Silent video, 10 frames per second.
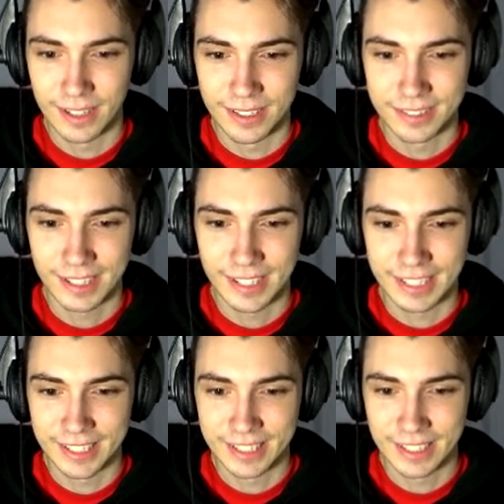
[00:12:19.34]

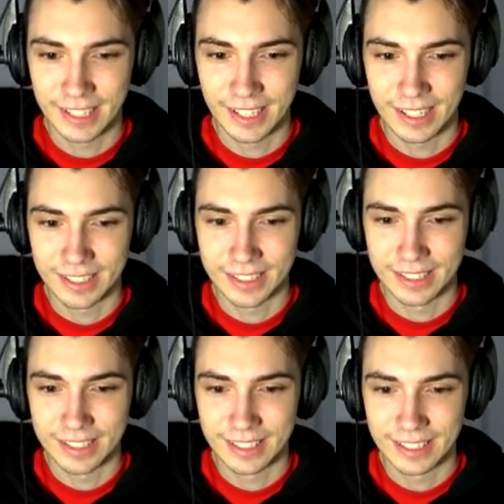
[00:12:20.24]
Alright,
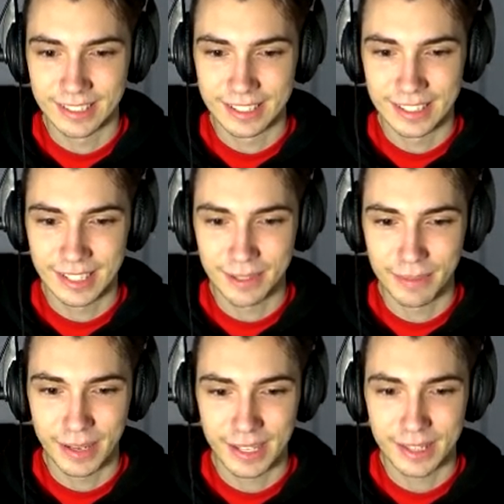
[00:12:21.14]
I'll just need to
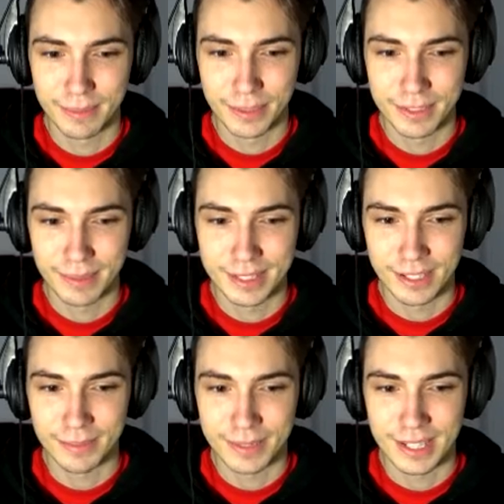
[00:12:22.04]
make the most of my
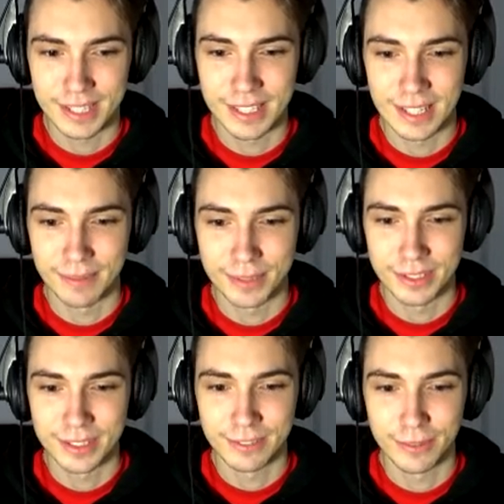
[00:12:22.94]
circumstances, and I'm
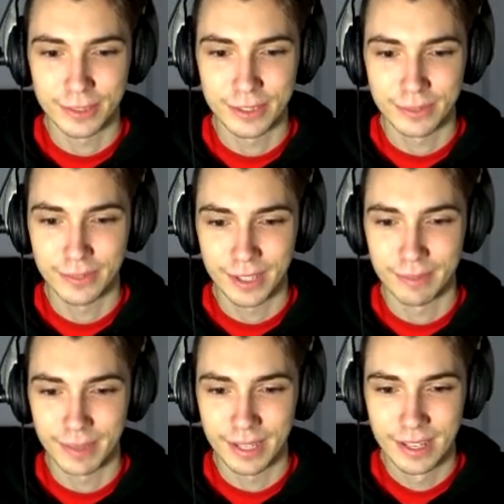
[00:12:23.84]
sure good fortune will
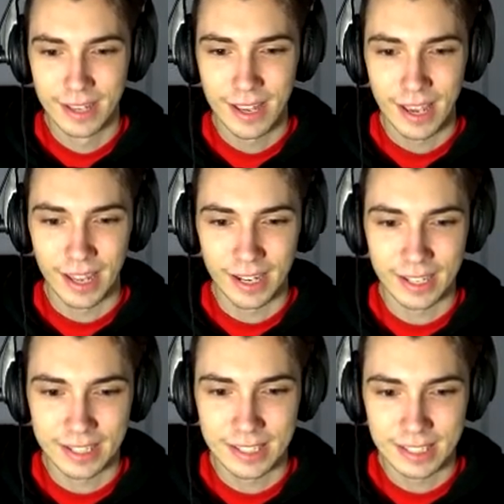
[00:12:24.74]
find me. And I
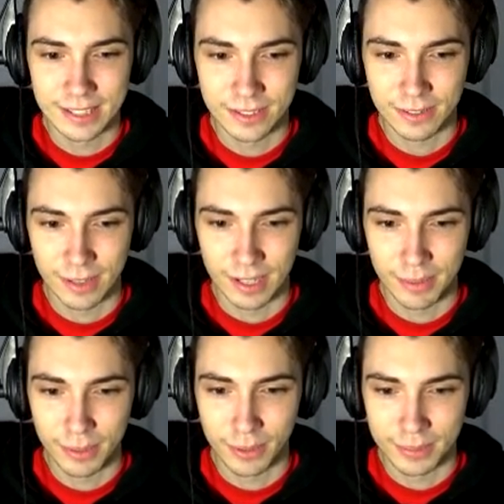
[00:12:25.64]
guess that starts with
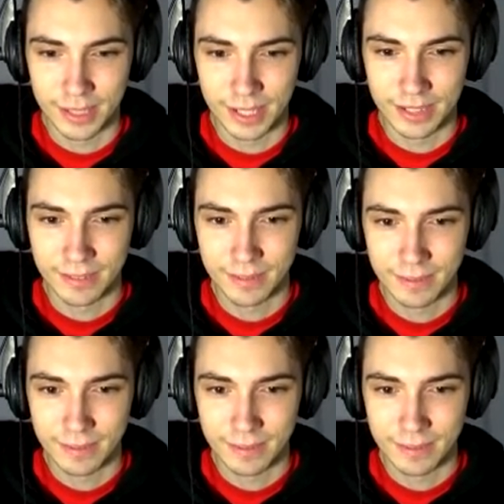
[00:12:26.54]
writing a poem tonight.